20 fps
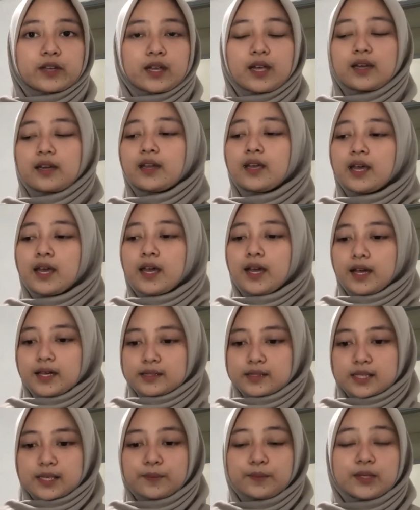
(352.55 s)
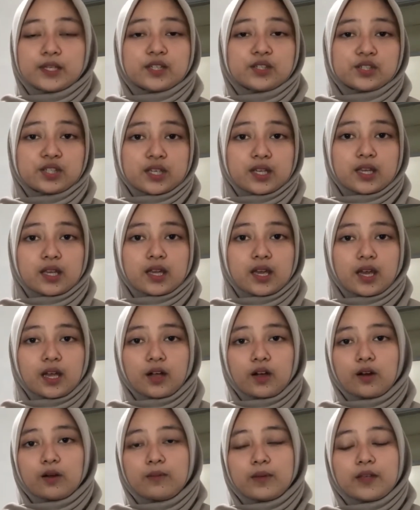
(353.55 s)
and establishing
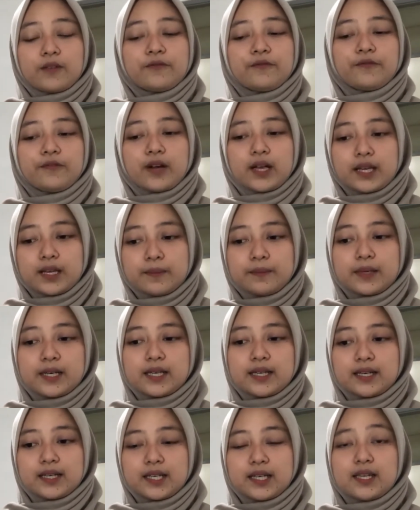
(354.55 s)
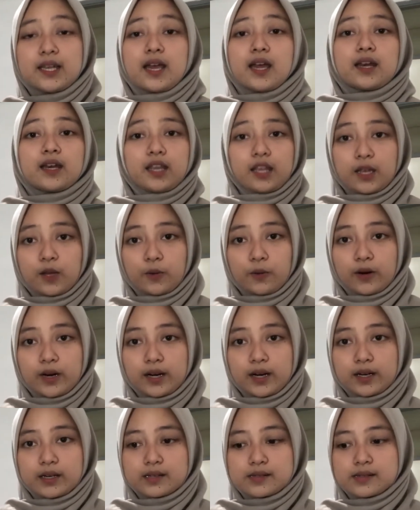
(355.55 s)
economic viability
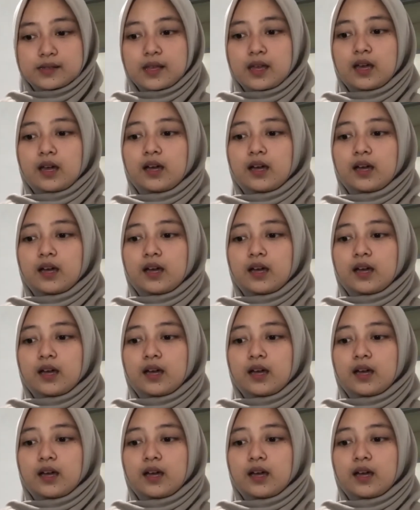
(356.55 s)
requires